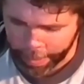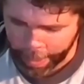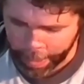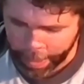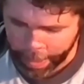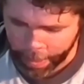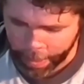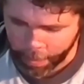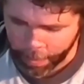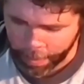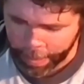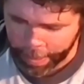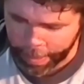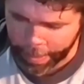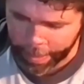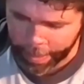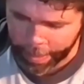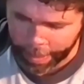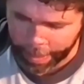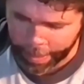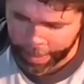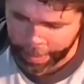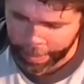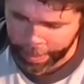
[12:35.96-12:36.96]
now, I
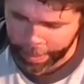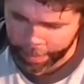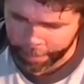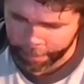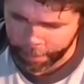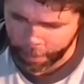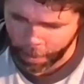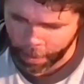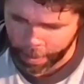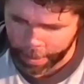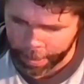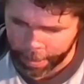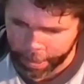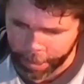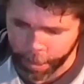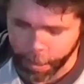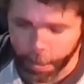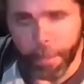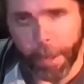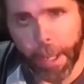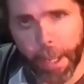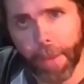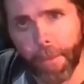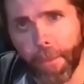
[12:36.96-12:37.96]
have lost
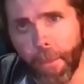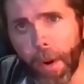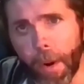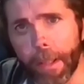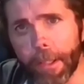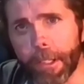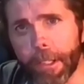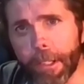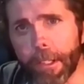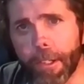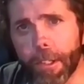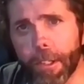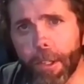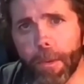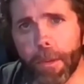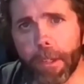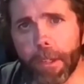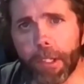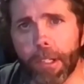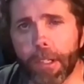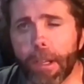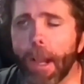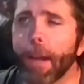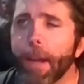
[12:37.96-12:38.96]
too many friends to
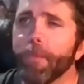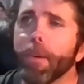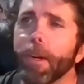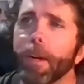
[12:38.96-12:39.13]
suicide.